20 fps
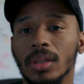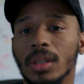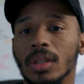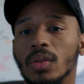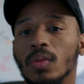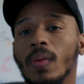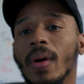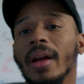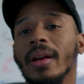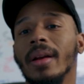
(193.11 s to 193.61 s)
because
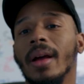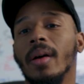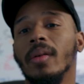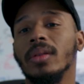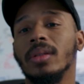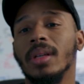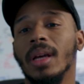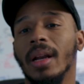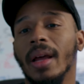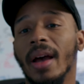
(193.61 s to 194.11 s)
right now
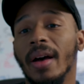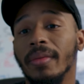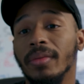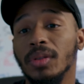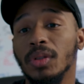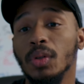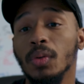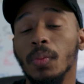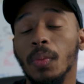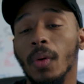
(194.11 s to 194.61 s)
it's at
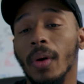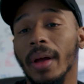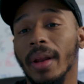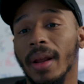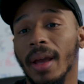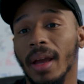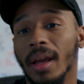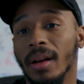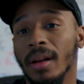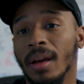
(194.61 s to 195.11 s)

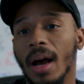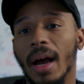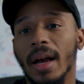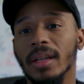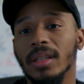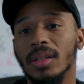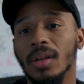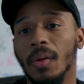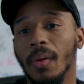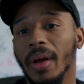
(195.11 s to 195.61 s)
f2.8
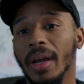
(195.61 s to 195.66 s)
ISO